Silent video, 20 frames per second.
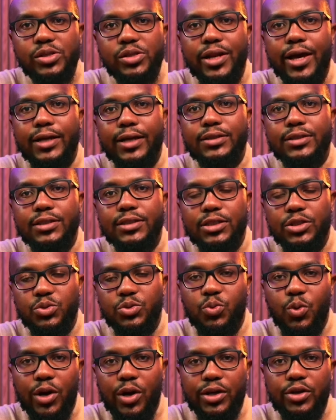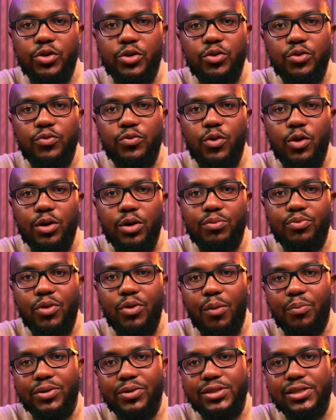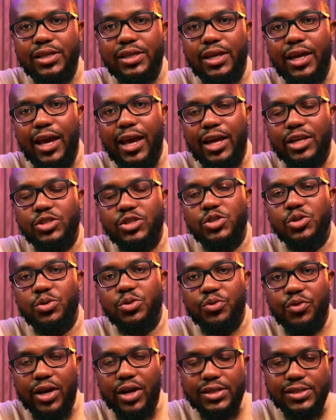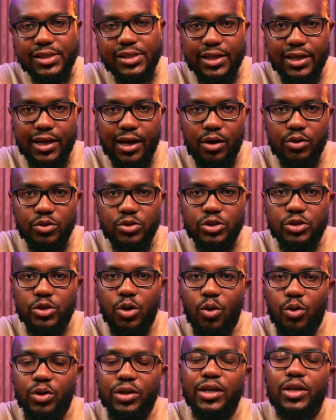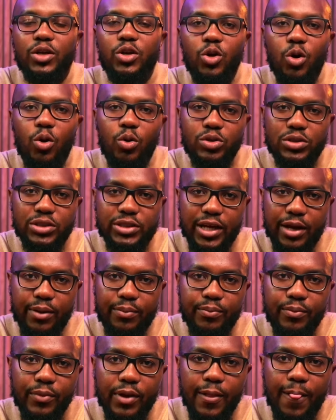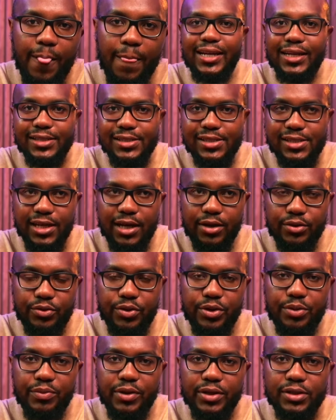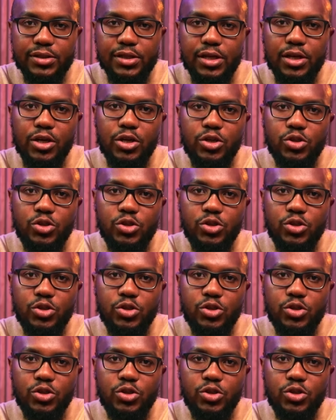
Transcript: to let is when you've got a property and you renting it out on a long-term tenancy agreement.